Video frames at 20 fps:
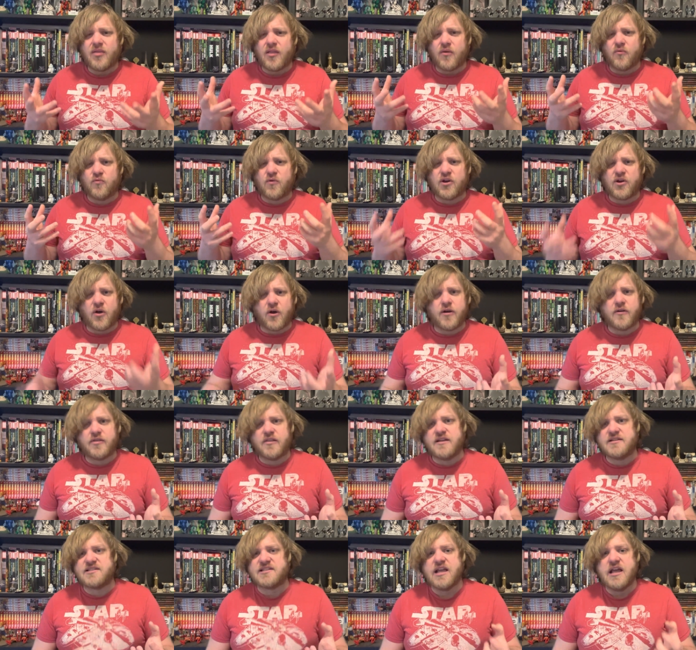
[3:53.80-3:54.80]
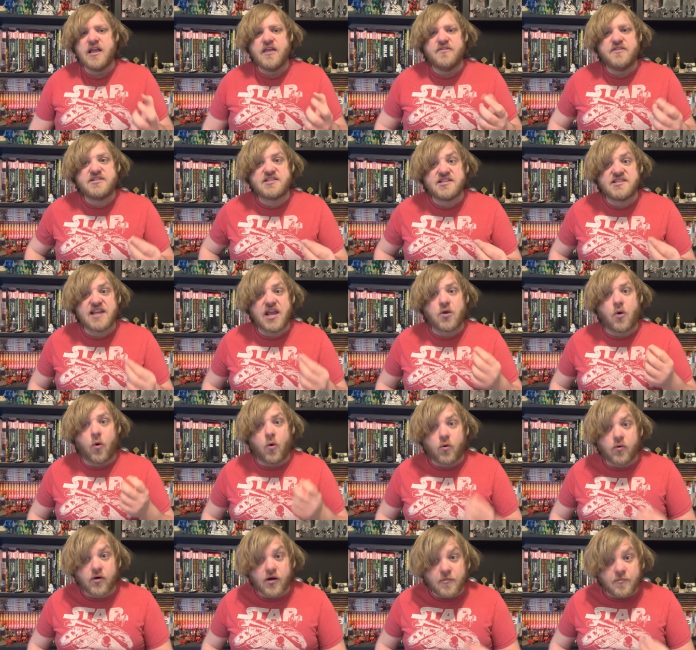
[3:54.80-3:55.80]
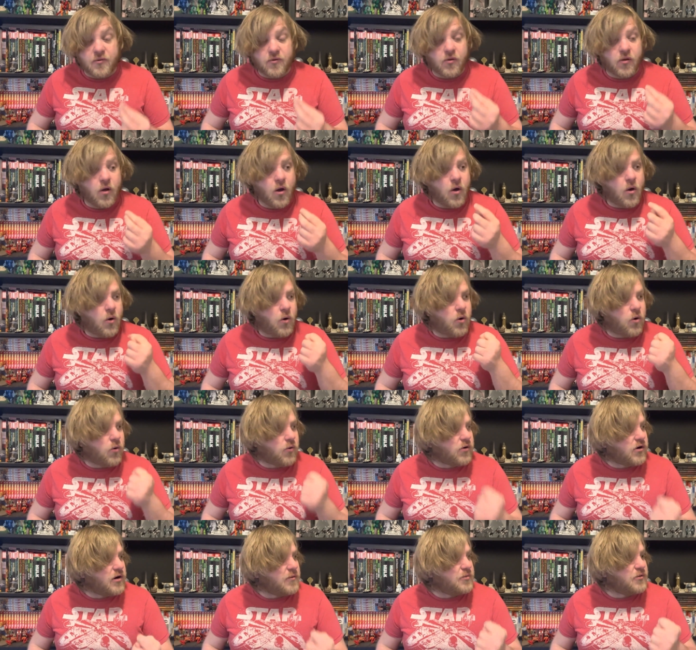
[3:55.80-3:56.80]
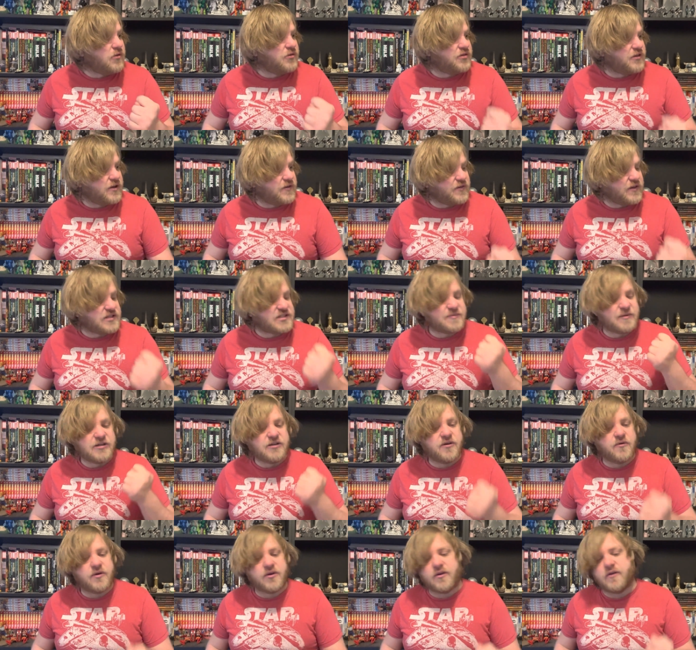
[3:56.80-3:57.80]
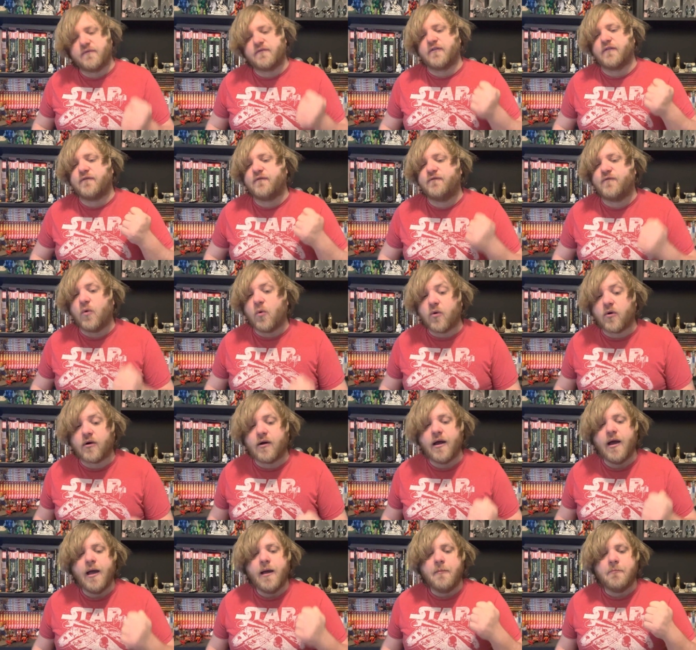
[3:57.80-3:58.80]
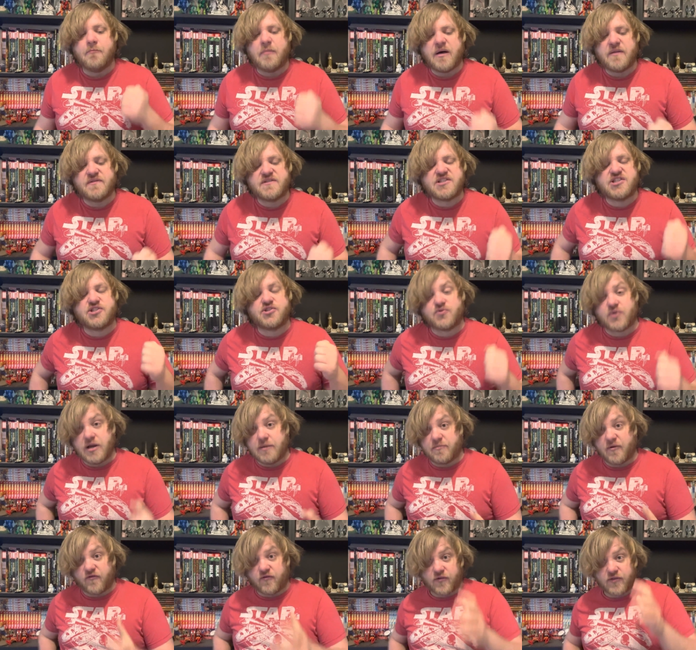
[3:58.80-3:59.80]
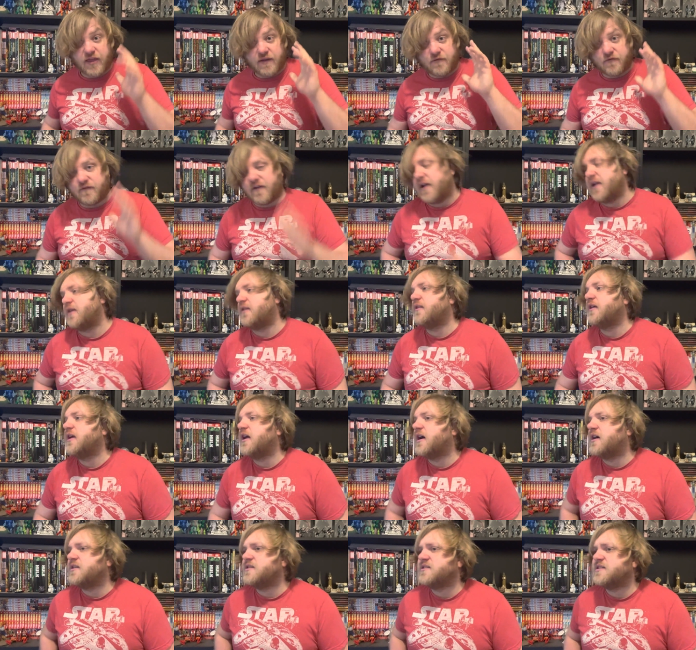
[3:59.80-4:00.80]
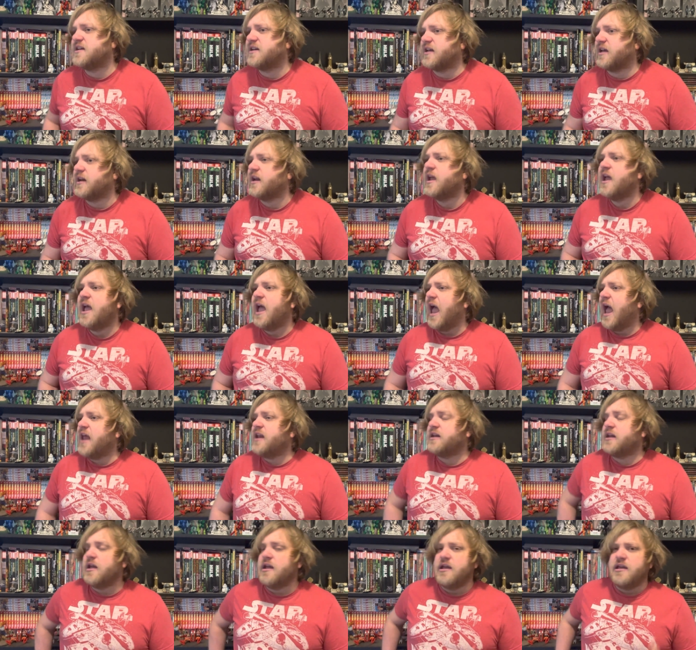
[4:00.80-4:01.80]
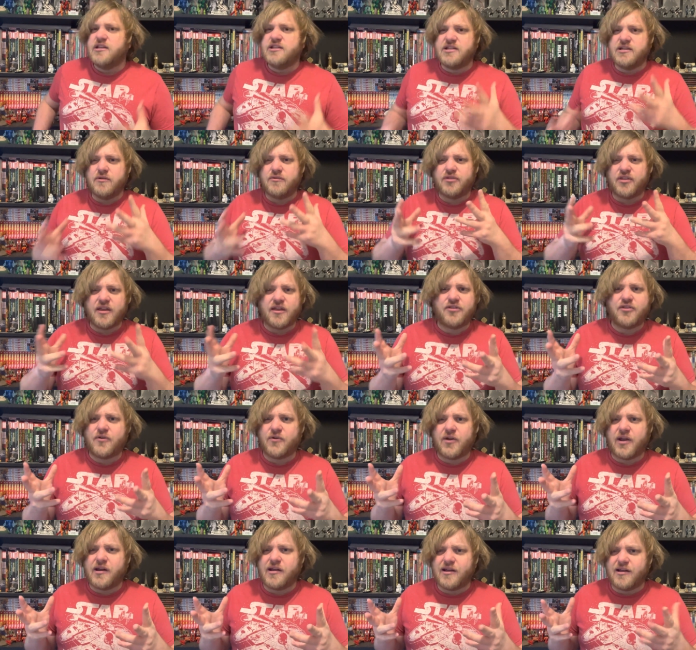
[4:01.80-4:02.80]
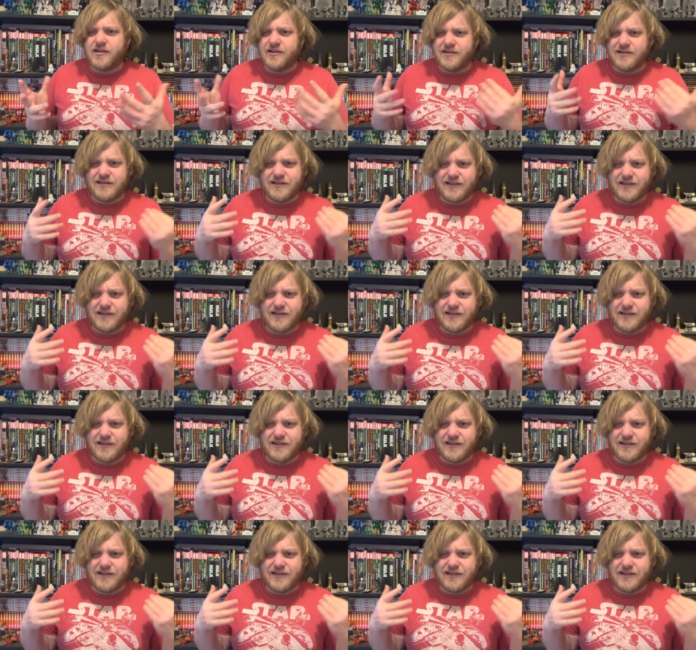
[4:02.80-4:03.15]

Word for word: regardless this is a horrible horrible thing that's been going on for four months straight before they finally undid it. And do you think they're gonna,